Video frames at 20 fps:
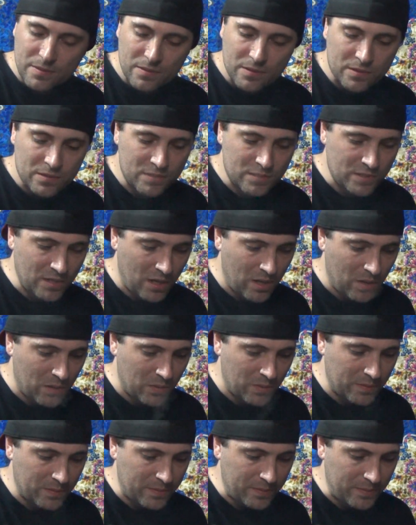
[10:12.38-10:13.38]

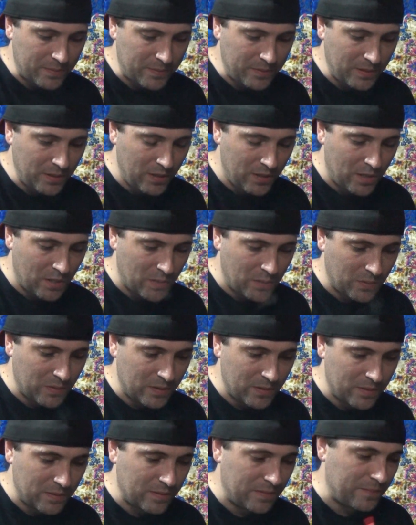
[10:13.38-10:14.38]
So, you know,
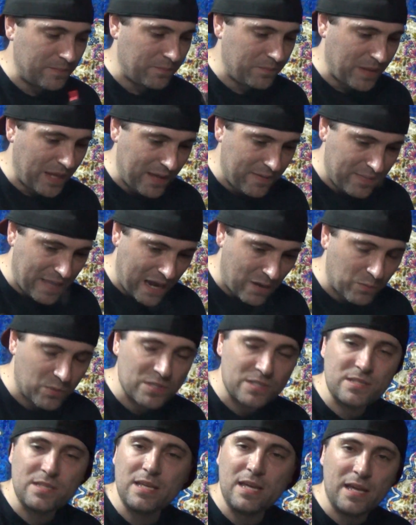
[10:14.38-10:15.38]
and that
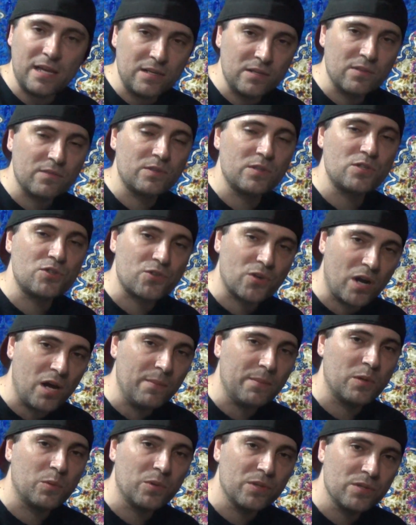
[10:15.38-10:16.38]
was the end of the
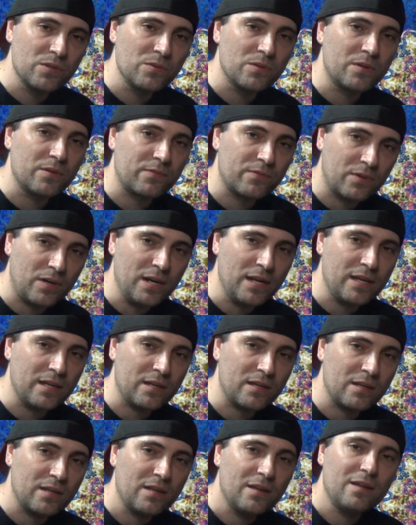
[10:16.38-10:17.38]
drama with Hookah Frank.
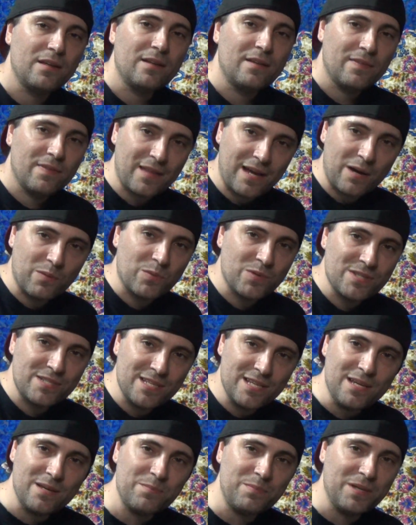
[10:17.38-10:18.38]
That was
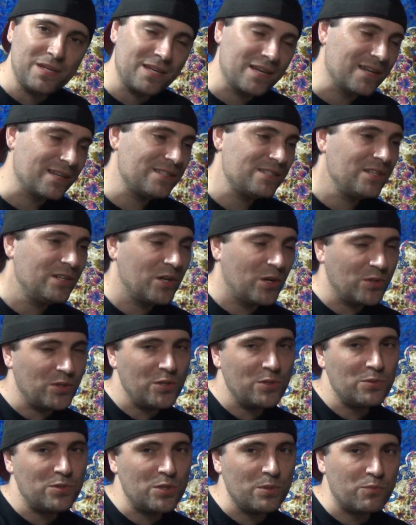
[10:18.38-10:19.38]
it, because, you know,
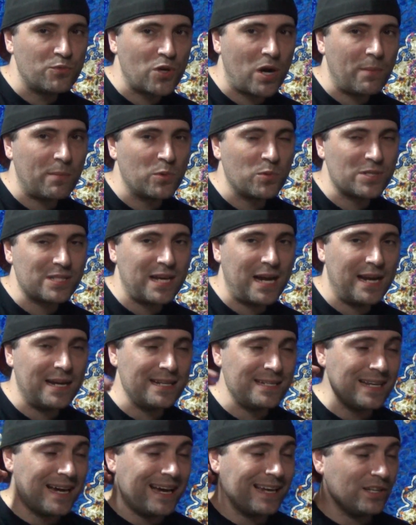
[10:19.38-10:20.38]
YouTube drama was kind
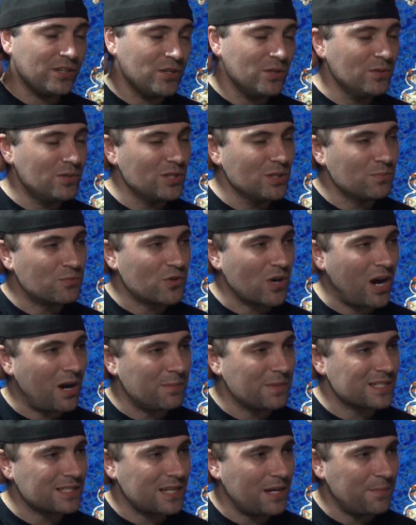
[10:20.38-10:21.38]
of dying. YouTube
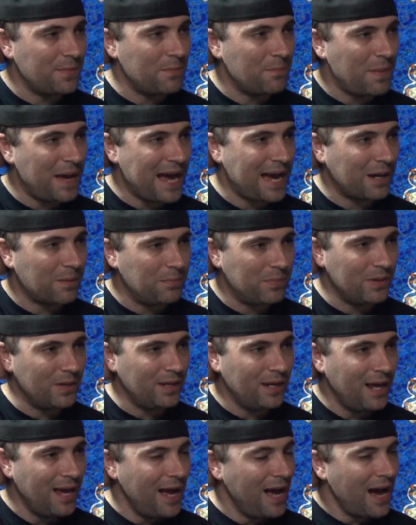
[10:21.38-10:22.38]
drama is coming back,
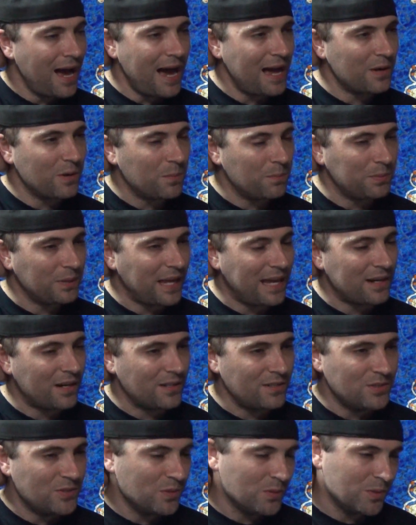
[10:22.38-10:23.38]
but I don't plan
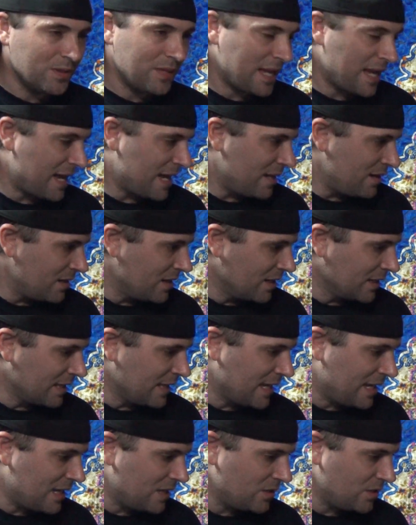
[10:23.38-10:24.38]
on doing that
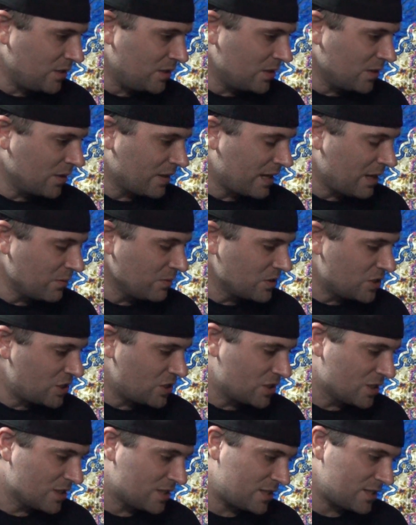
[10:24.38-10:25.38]
again. You know, that was
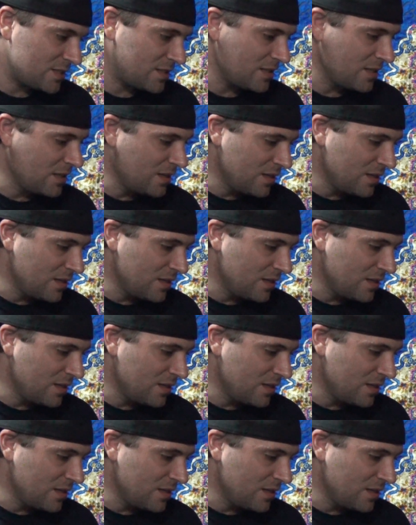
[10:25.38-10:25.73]
just,